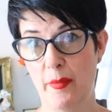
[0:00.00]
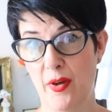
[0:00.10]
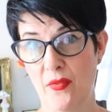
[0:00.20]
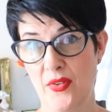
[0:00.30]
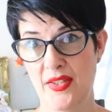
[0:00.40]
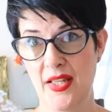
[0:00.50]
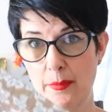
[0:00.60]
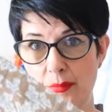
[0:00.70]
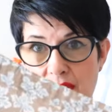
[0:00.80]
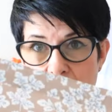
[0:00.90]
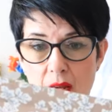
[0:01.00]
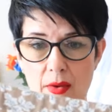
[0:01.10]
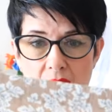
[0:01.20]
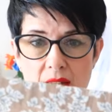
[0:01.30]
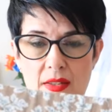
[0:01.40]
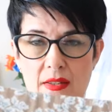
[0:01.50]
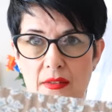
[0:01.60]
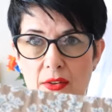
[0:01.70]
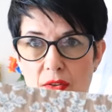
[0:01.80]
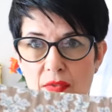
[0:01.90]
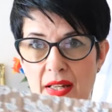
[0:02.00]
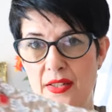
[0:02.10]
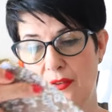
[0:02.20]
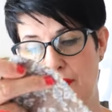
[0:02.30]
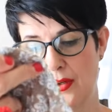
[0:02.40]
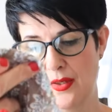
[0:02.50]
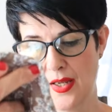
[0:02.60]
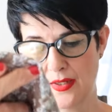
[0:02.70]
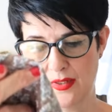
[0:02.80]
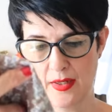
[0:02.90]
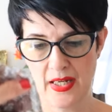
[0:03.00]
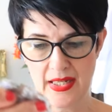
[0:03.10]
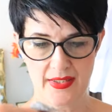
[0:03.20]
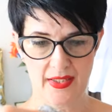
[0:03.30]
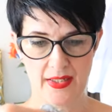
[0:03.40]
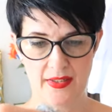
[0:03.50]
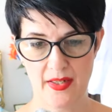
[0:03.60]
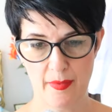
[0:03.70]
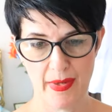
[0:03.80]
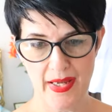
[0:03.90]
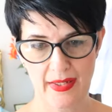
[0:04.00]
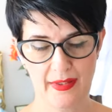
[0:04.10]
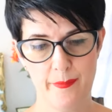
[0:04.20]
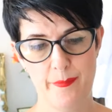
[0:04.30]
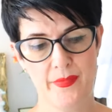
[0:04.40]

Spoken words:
it behind the zip, so it looks flat at the front and elasticated at the back.